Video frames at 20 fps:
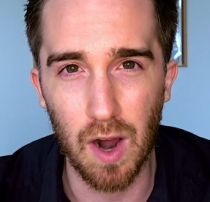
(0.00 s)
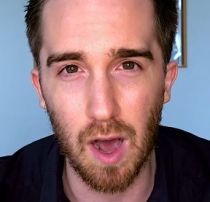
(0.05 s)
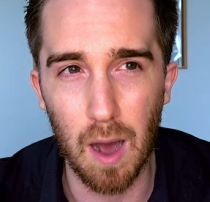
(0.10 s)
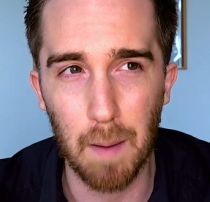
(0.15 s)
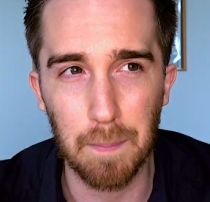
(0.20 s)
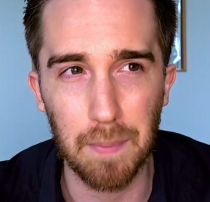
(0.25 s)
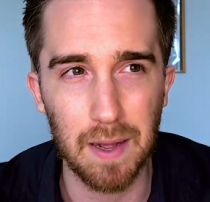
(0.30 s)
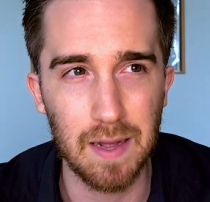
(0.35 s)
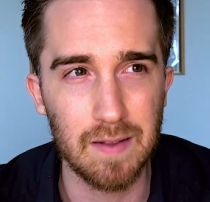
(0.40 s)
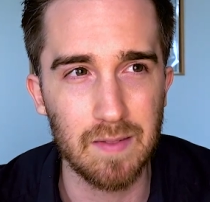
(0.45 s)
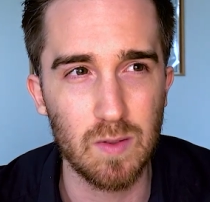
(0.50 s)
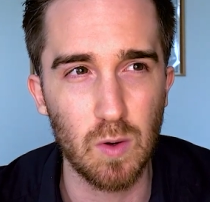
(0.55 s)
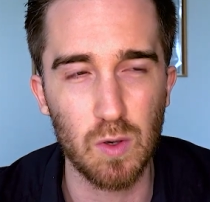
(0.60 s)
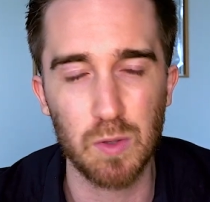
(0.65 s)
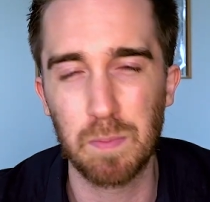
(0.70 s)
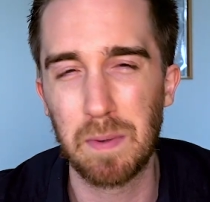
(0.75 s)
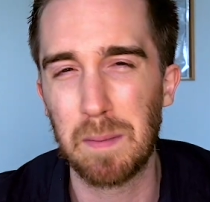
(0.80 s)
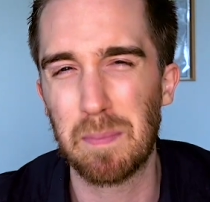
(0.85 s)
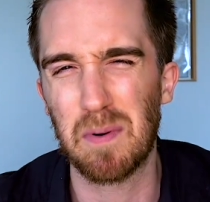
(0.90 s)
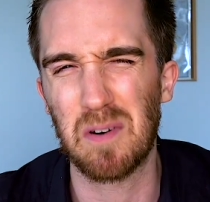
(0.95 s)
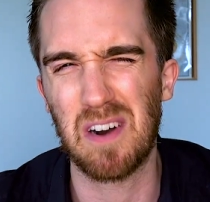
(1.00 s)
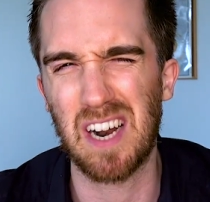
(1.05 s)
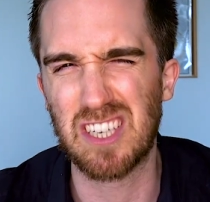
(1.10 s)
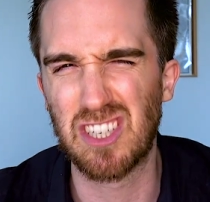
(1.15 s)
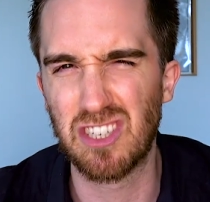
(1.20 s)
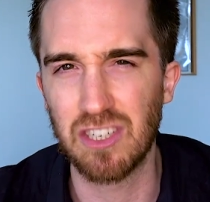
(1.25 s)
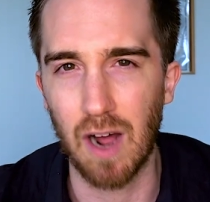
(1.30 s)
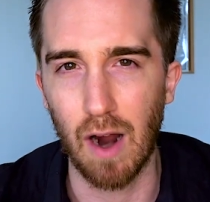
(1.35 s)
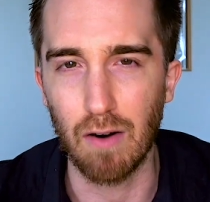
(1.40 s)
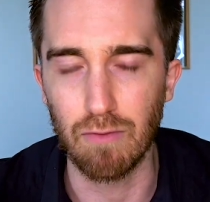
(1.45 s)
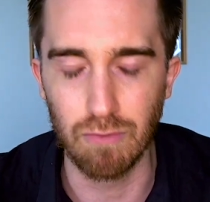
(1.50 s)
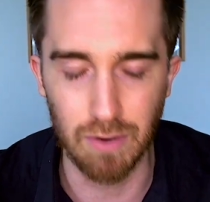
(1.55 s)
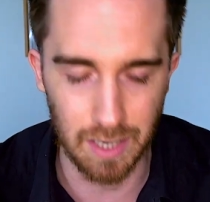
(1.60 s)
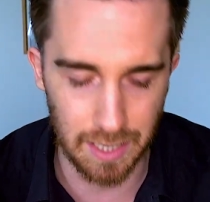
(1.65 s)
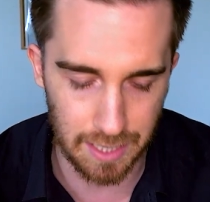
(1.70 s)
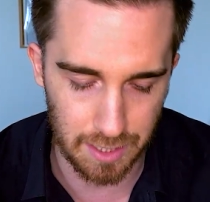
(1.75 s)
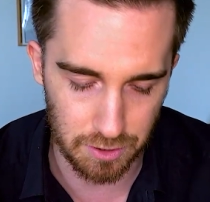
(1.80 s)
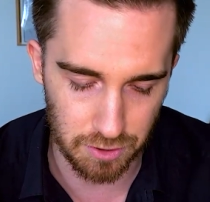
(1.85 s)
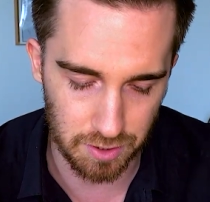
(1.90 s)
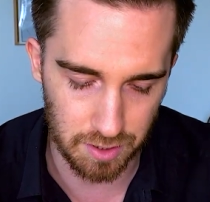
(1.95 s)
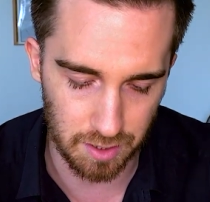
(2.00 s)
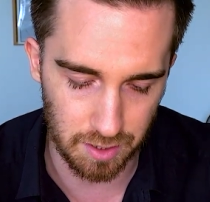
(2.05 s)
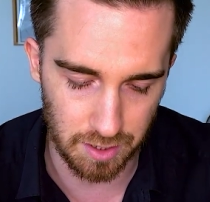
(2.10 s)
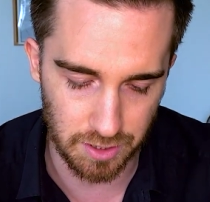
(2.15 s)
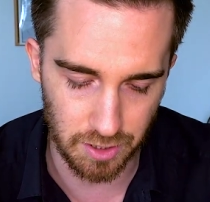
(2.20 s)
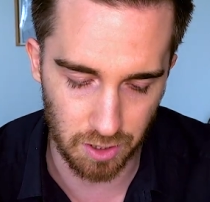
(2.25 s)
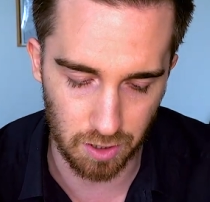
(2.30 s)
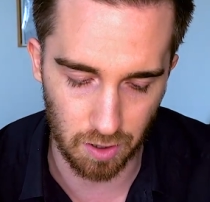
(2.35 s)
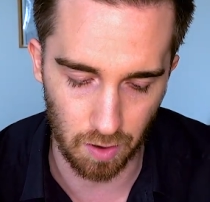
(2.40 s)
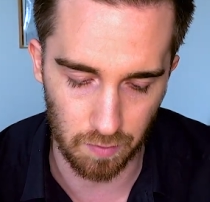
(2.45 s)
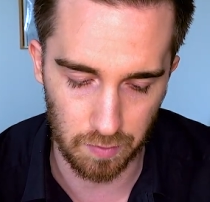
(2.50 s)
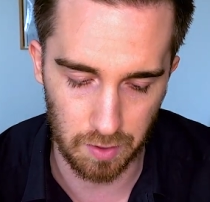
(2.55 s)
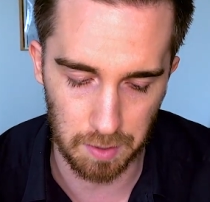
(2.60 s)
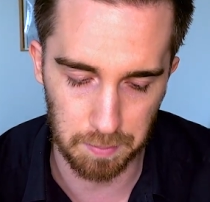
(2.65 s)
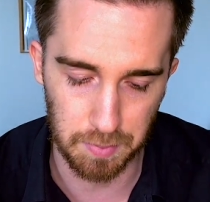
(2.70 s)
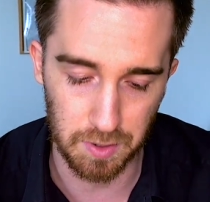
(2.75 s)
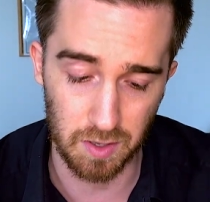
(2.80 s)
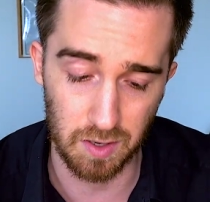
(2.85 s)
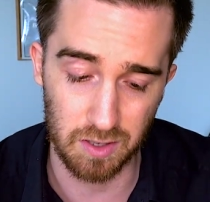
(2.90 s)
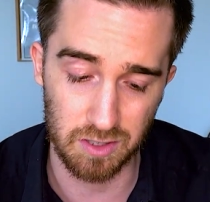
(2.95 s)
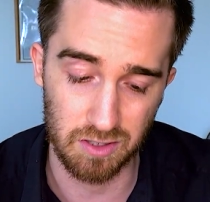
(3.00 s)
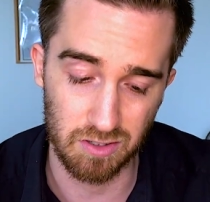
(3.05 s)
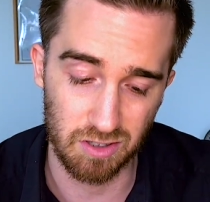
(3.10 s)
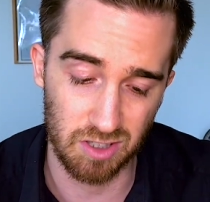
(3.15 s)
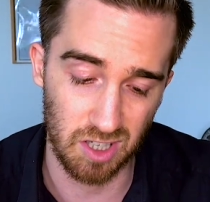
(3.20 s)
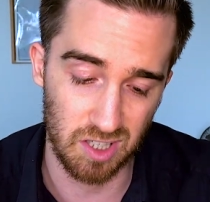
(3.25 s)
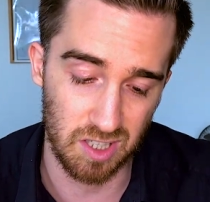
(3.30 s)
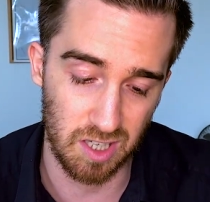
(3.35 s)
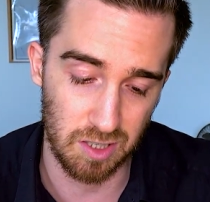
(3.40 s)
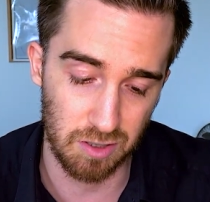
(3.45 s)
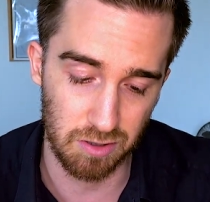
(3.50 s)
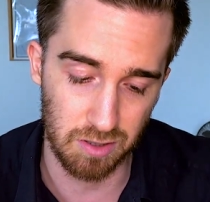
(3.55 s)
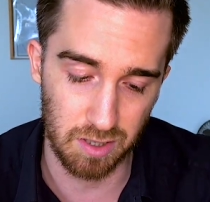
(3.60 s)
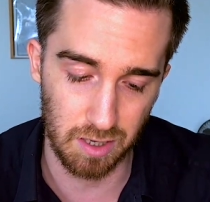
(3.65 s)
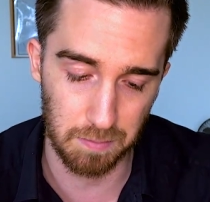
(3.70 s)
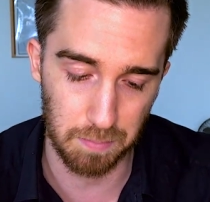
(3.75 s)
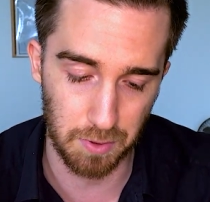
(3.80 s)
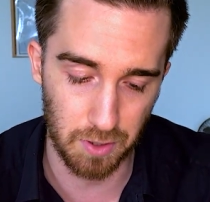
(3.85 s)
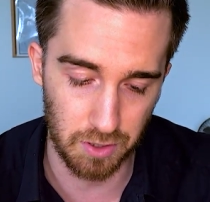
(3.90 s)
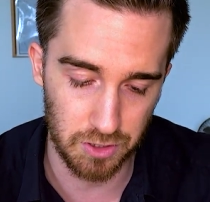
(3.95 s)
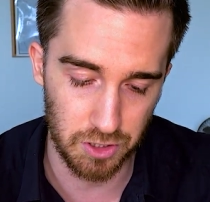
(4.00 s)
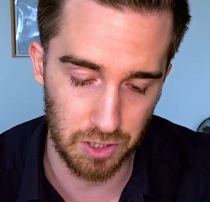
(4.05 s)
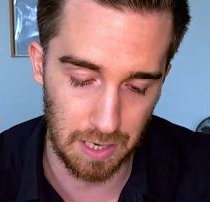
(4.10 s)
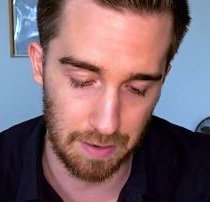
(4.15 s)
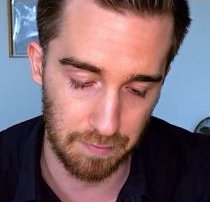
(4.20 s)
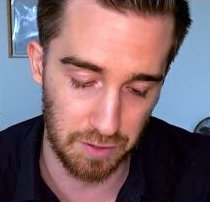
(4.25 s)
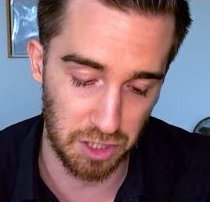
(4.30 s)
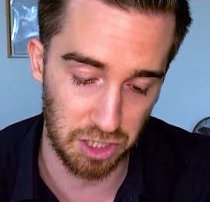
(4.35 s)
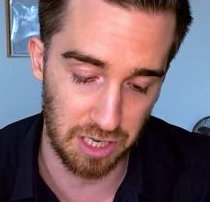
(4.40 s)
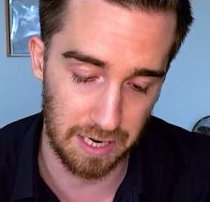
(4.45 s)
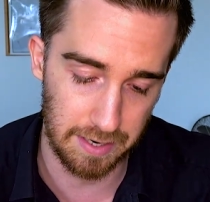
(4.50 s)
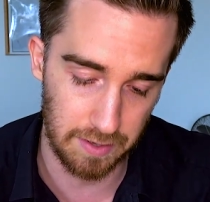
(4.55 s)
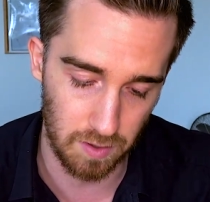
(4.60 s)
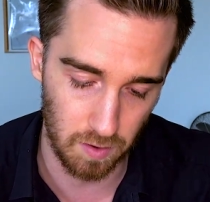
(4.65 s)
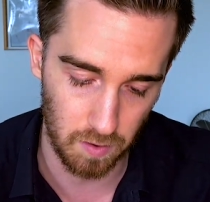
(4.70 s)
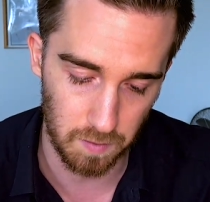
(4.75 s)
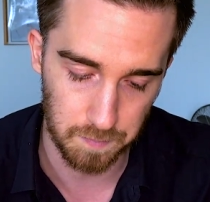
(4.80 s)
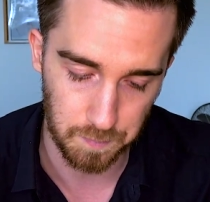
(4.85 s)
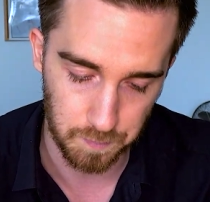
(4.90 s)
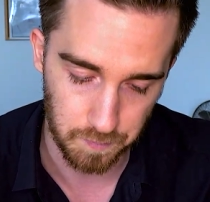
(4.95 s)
up, and those people are actually not really interested in your content, but they're just interested because you have a channel.